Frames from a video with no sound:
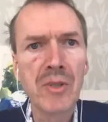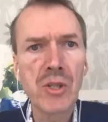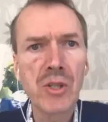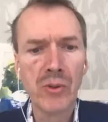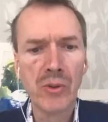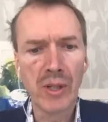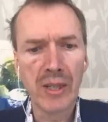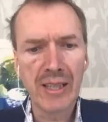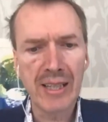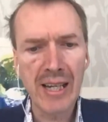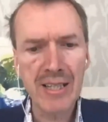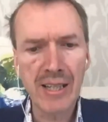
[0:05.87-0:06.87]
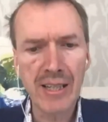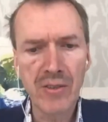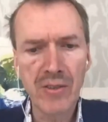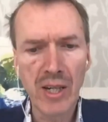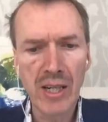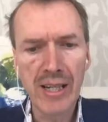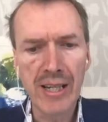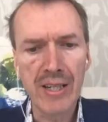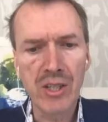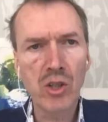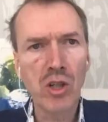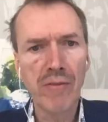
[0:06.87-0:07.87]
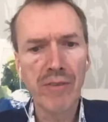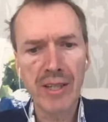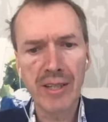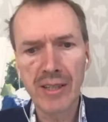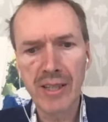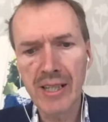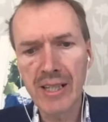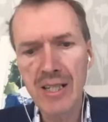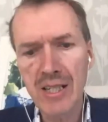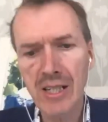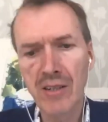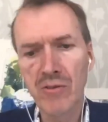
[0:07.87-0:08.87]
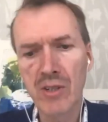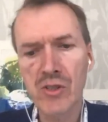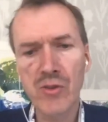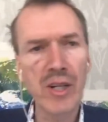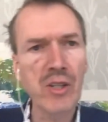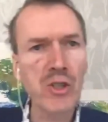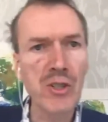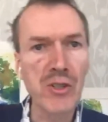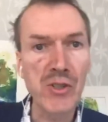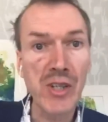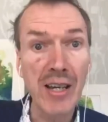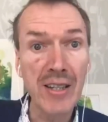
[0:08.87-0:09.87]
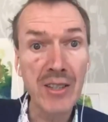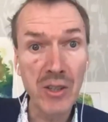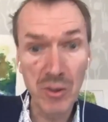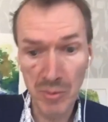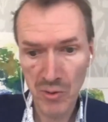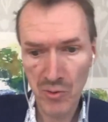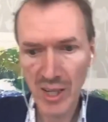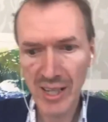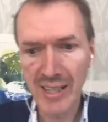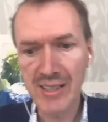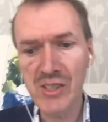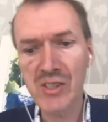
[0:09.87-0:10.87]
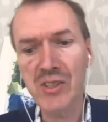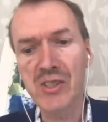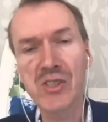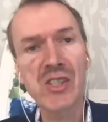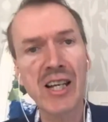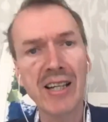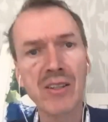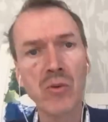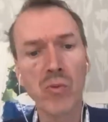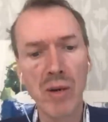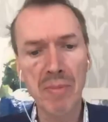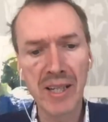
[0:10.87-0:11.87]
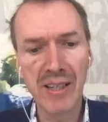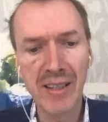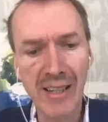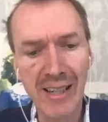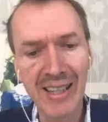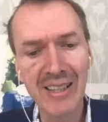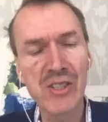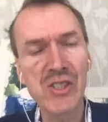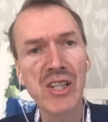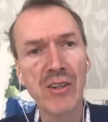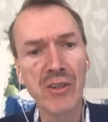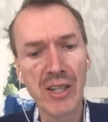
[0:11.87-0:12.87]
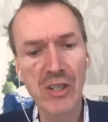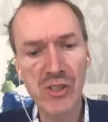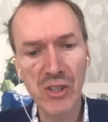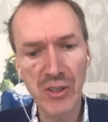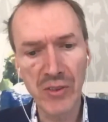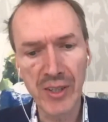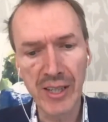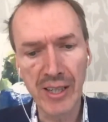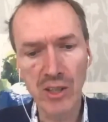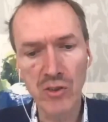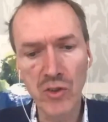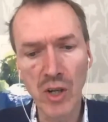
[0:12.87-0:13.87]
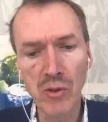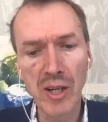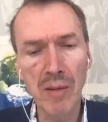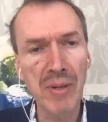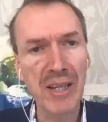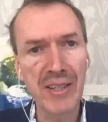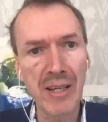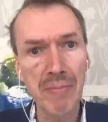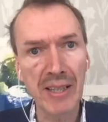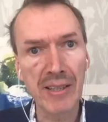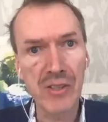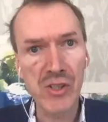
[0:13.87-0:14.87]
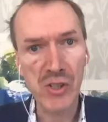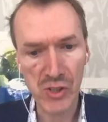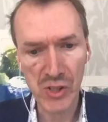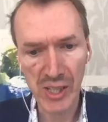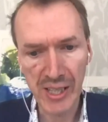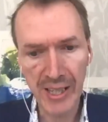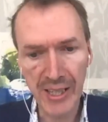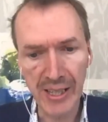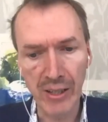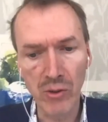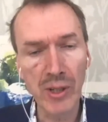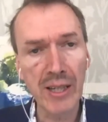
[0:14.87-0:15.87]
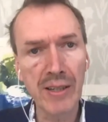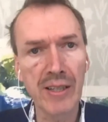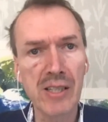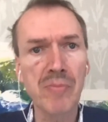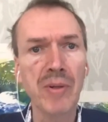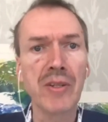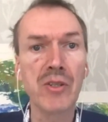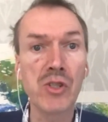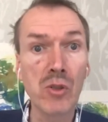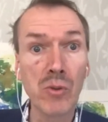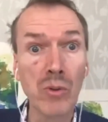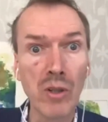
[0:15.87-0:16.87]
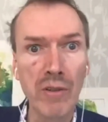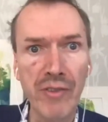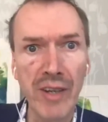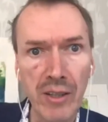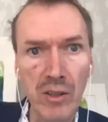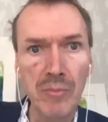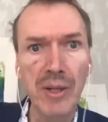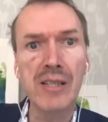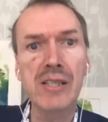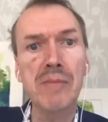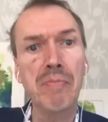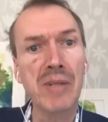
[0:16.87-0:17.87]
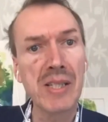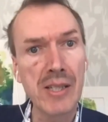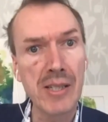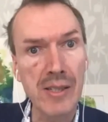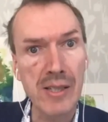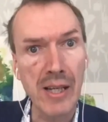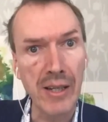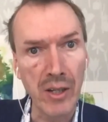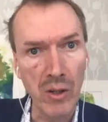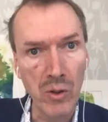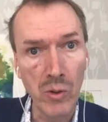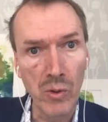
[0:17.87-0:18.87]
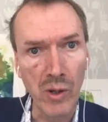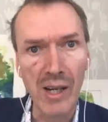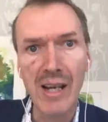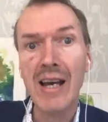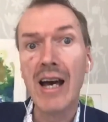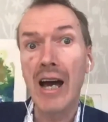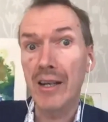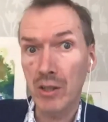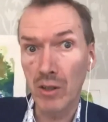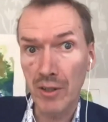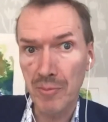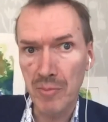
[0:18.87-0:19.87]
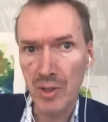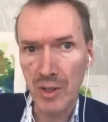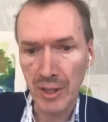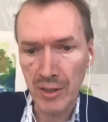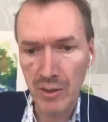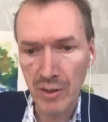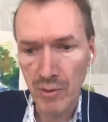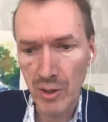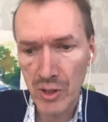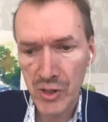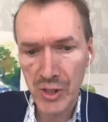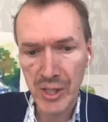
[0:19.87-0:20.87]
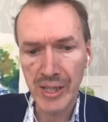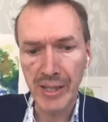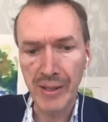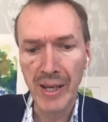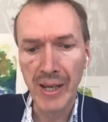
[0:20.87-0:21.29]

to Getting It Right, COVID-19 Restrictions and Human Rights, the second webinar in a series on the corona pandemic and society, organized by the School of Economics, Business and Law at Göteborgs University,